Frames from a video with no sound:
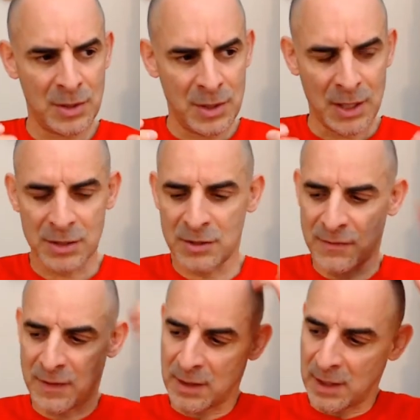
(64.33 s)
I just
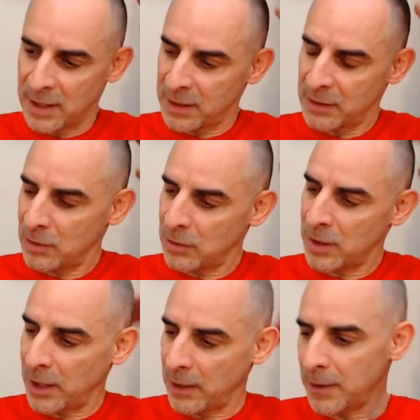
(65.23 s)
felt like,
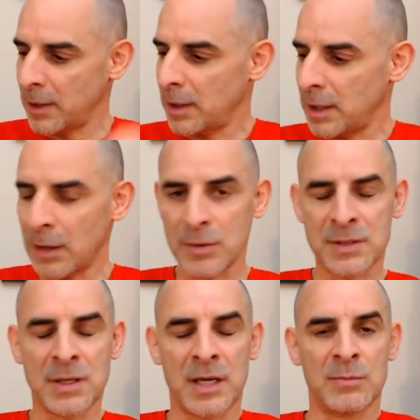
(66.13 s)
okay, now was
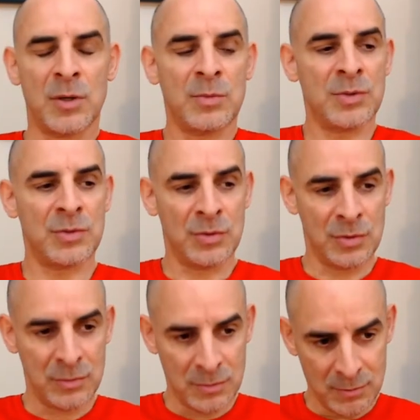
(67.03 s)
the right moment
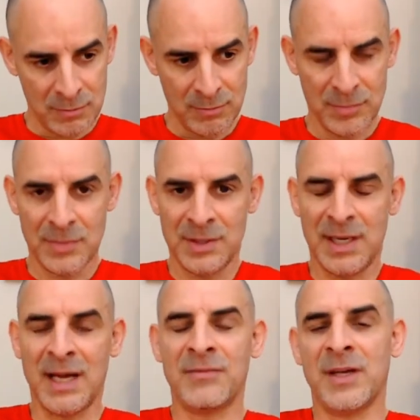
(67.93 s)
to
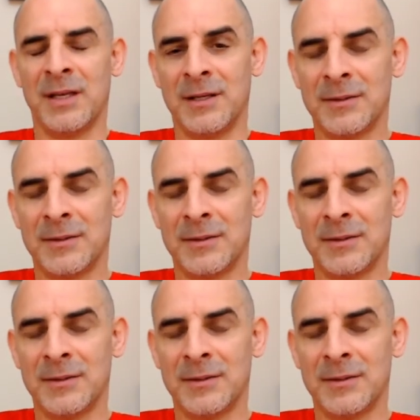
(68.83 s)
dive in.